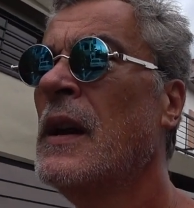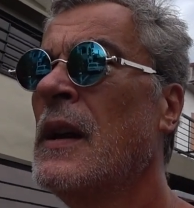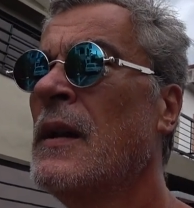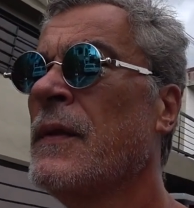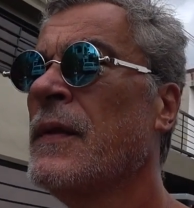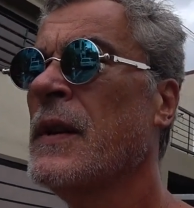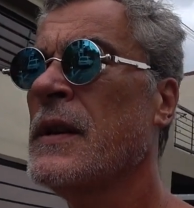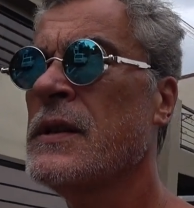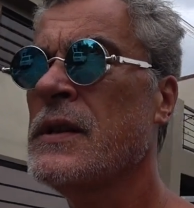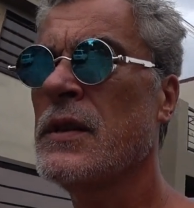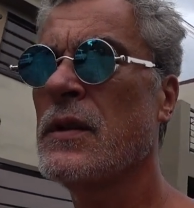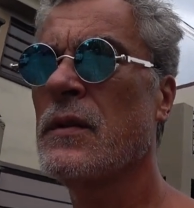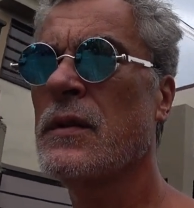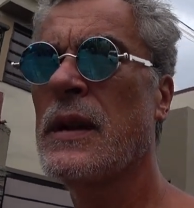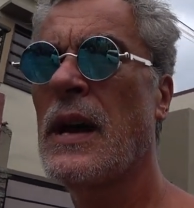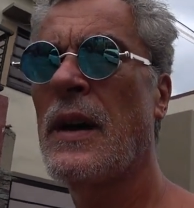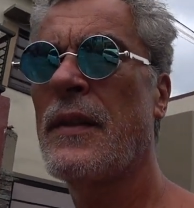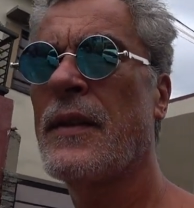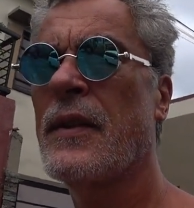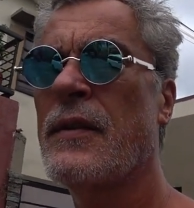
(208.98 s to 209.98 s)
For us to go
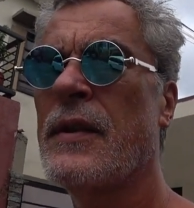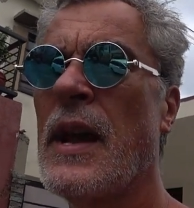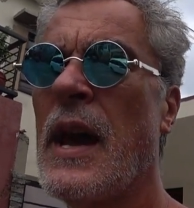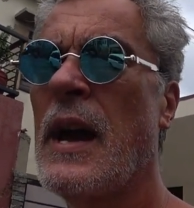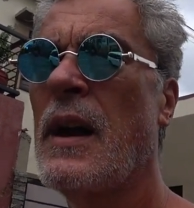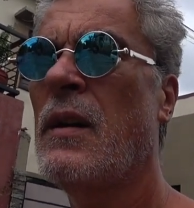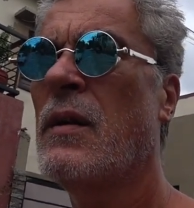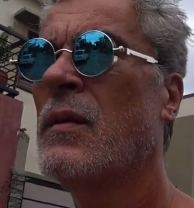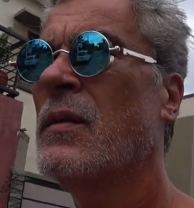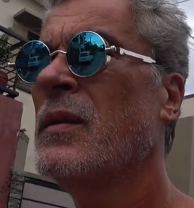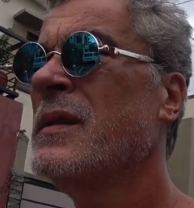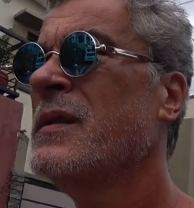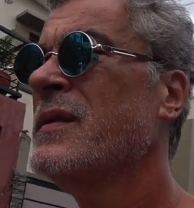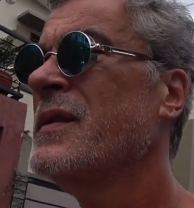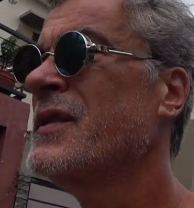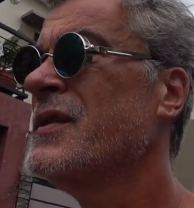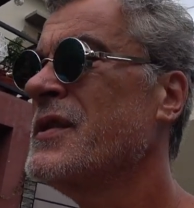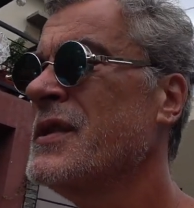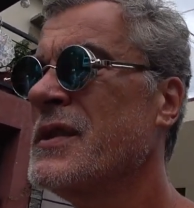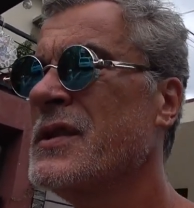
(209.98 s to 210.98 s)
down there now,
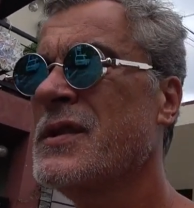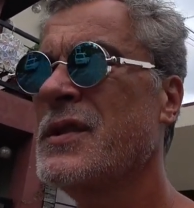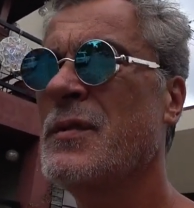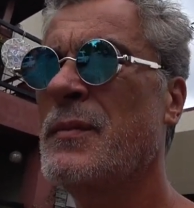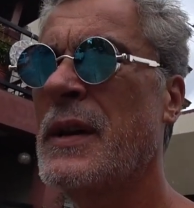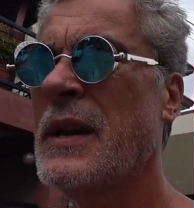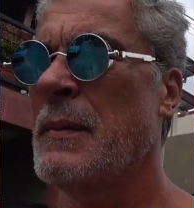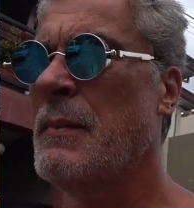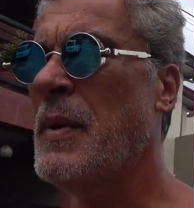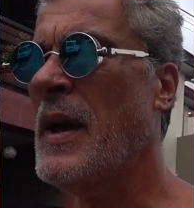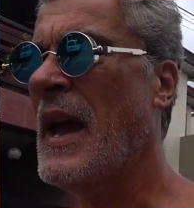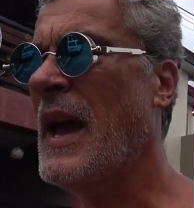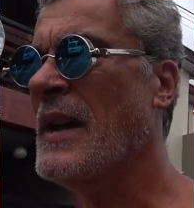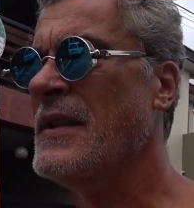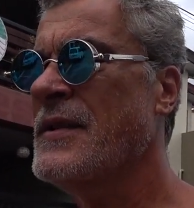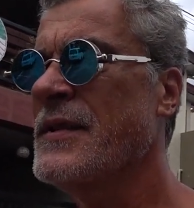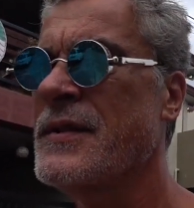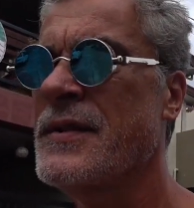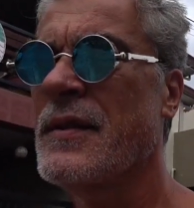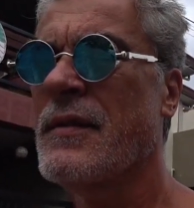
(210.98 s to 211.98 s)
there's just too many
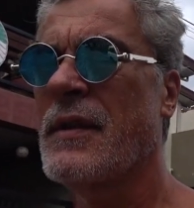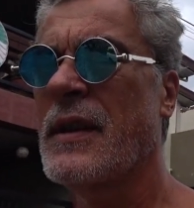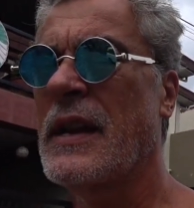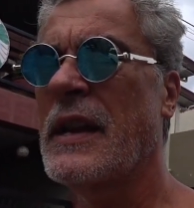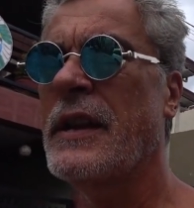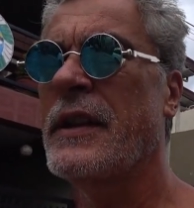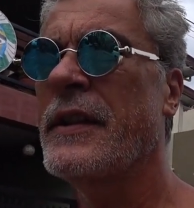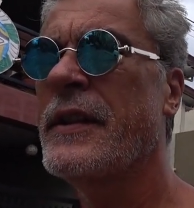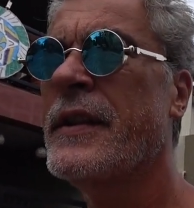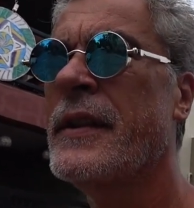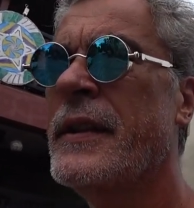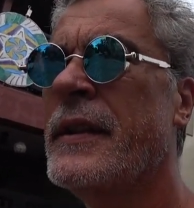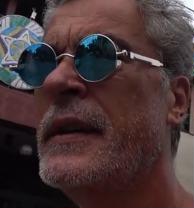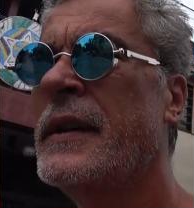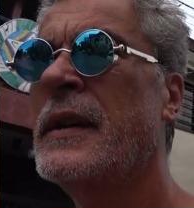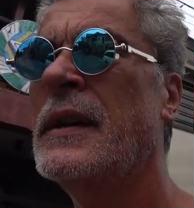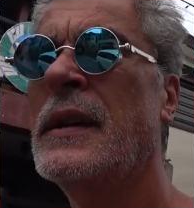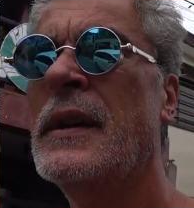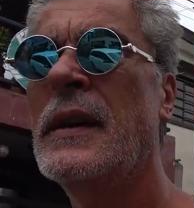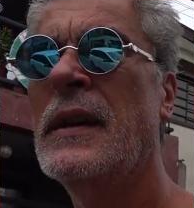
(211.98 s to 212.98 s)
passes are needed,
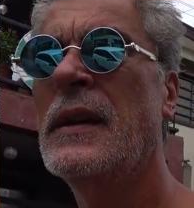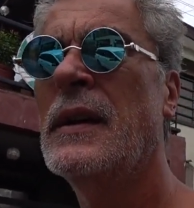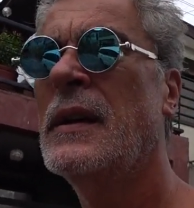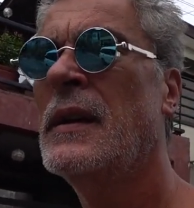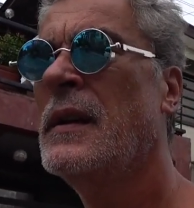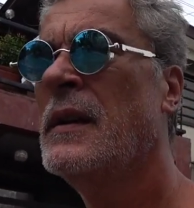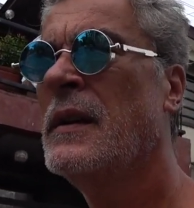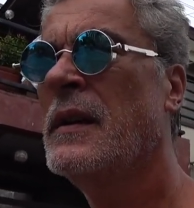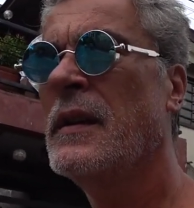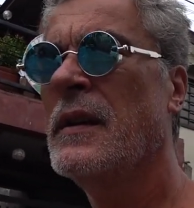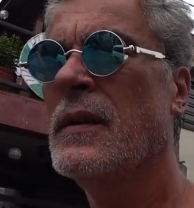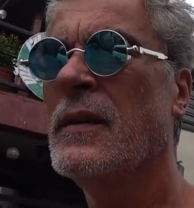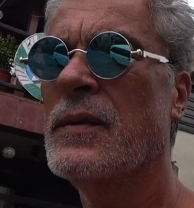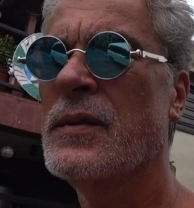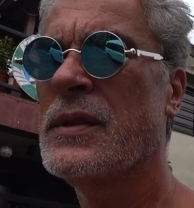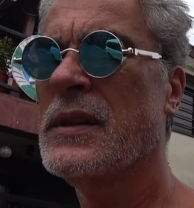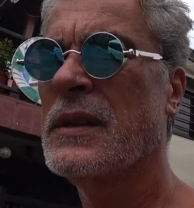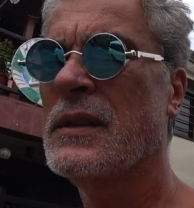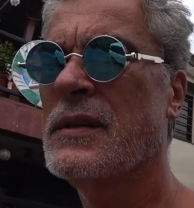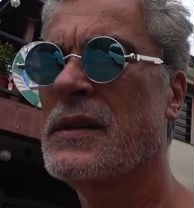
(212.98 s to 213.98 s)

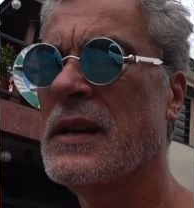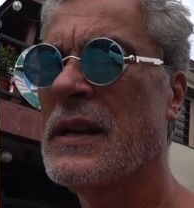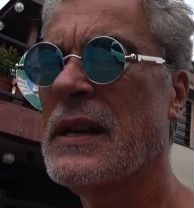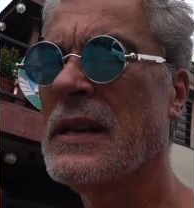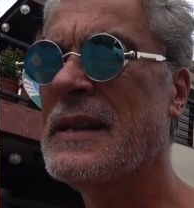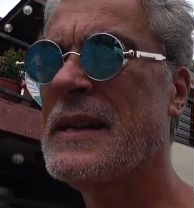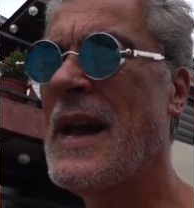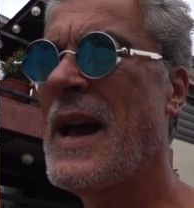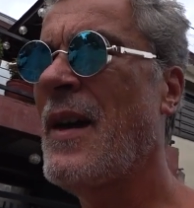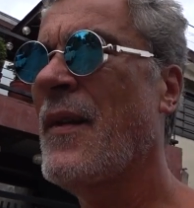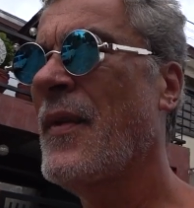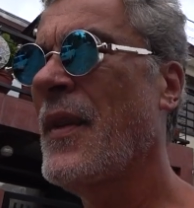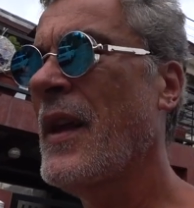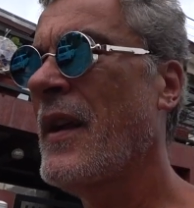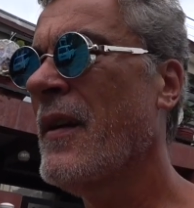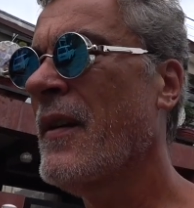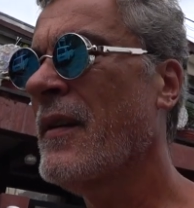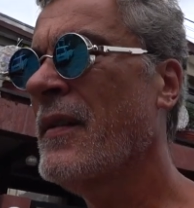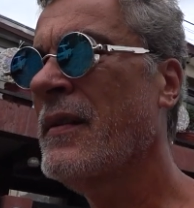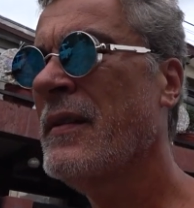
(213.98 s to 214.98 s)
to get down
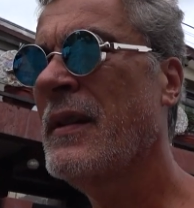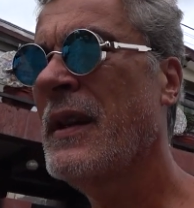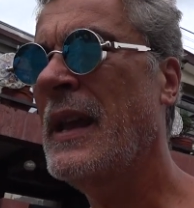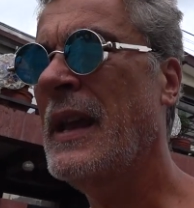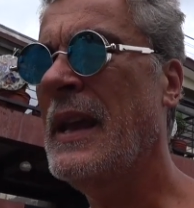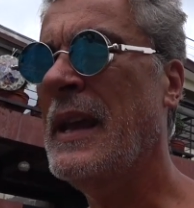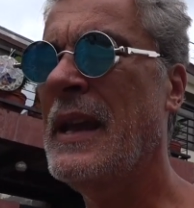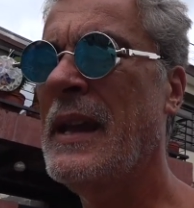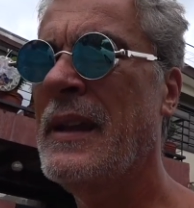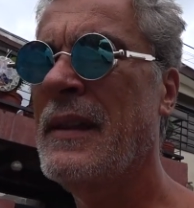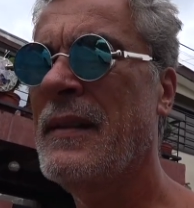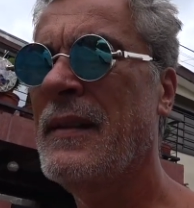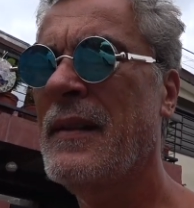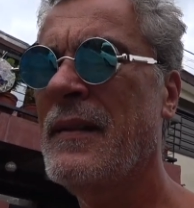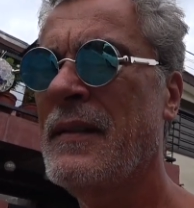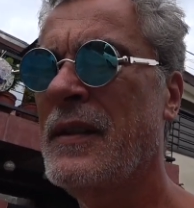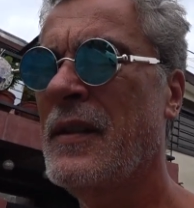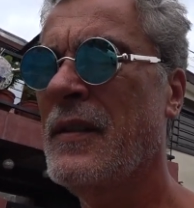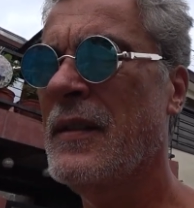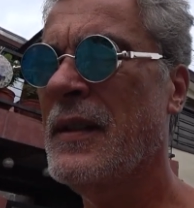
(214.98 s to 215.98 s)
there. And,
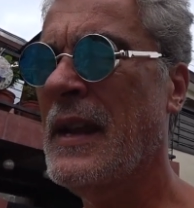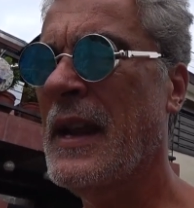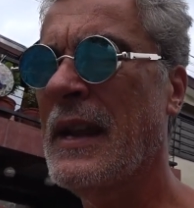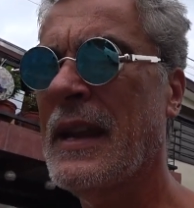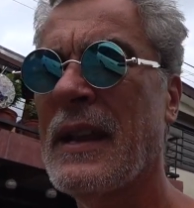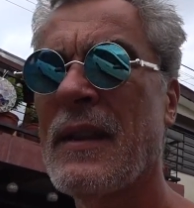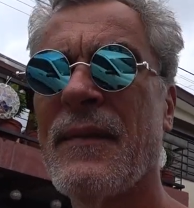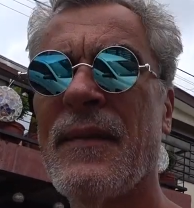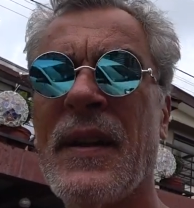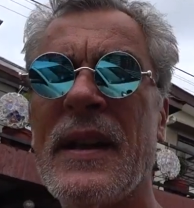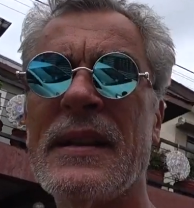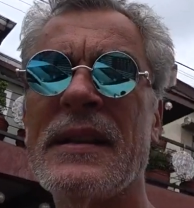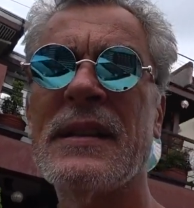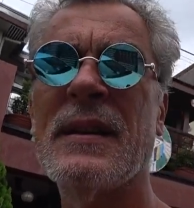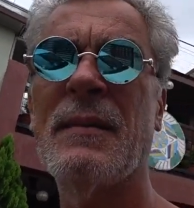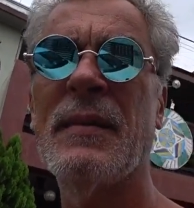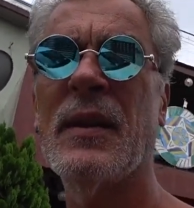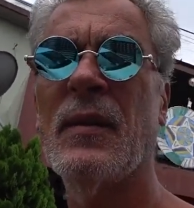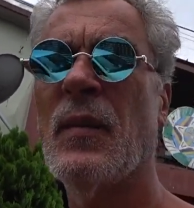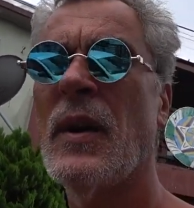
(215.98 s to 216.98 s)
then I got to find
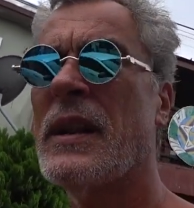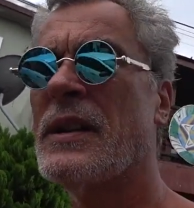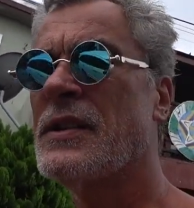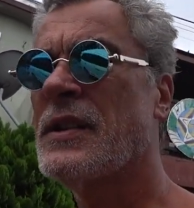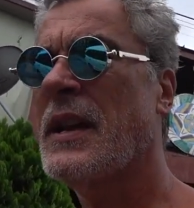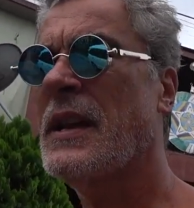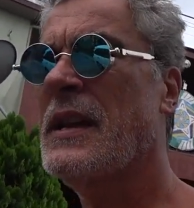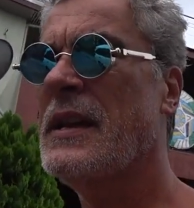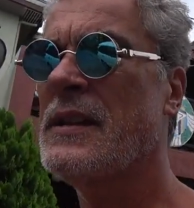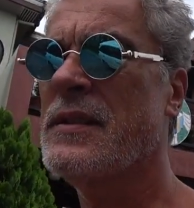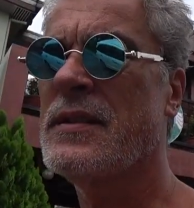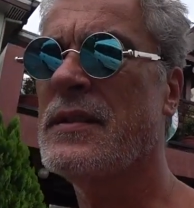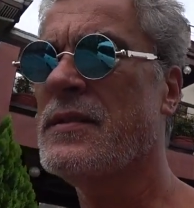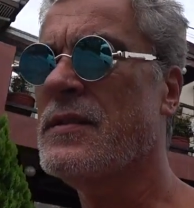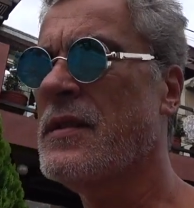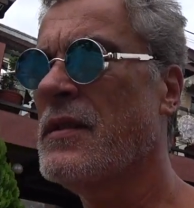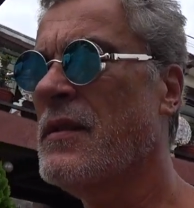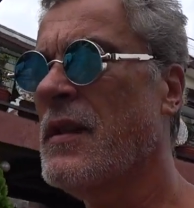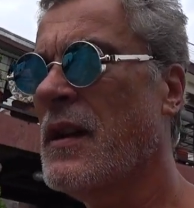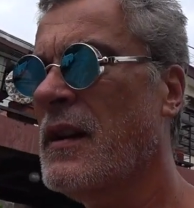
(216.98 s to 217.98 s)
somebody to watch kids,
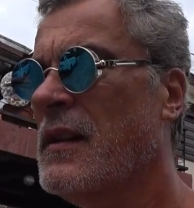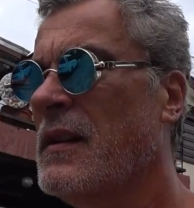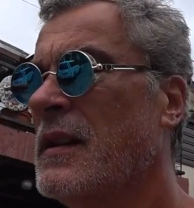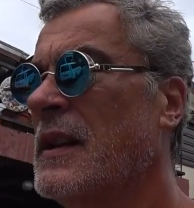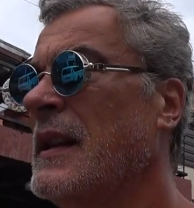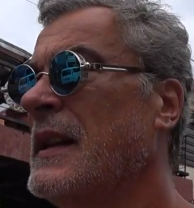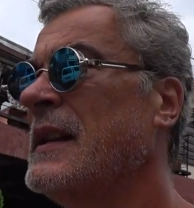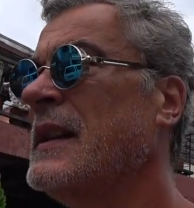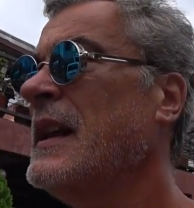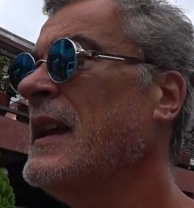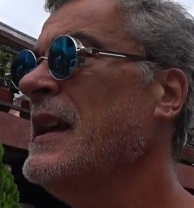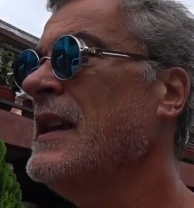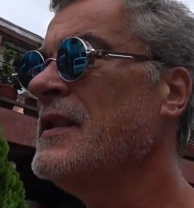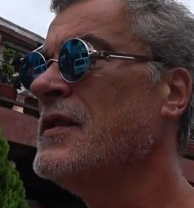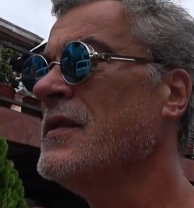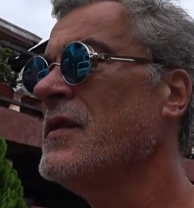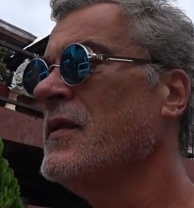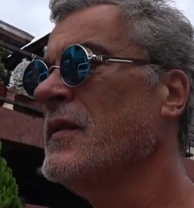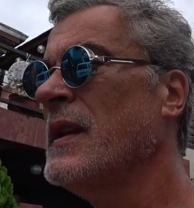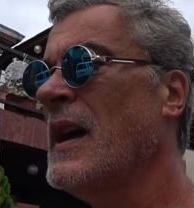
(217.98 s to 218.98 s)
because they're not going to let the
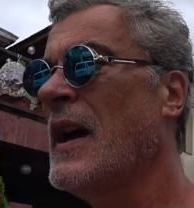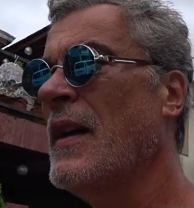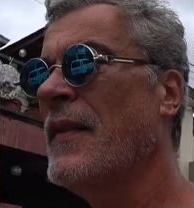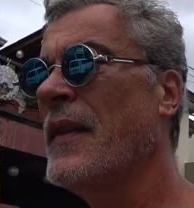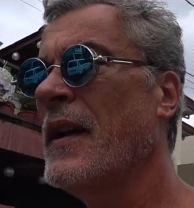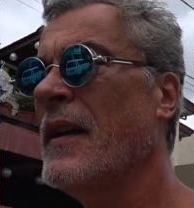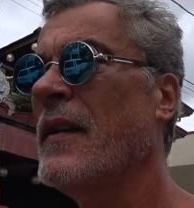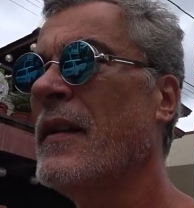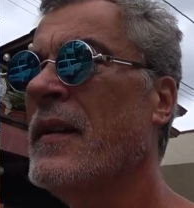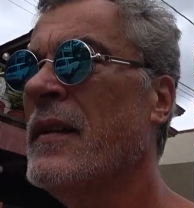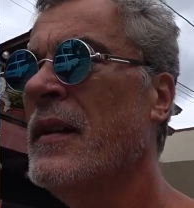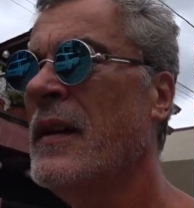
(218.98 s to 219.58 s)
kids go down there.